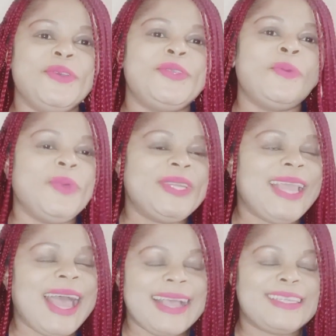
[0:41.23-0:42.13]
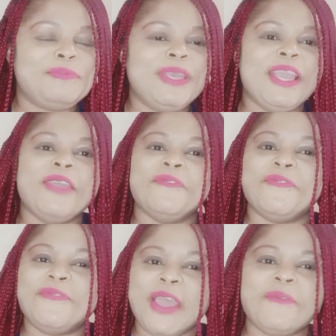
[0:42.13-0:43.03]
Somebody asked me a
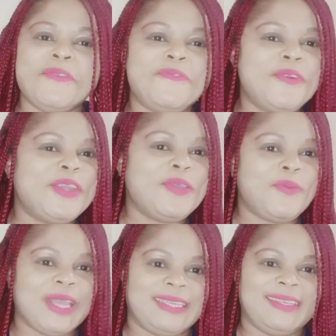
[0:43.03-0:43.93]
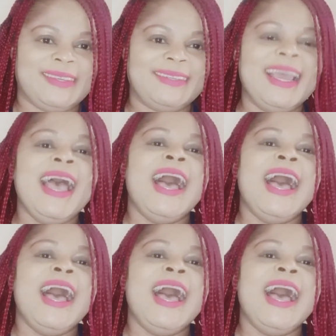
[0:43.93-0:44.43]
very funny question.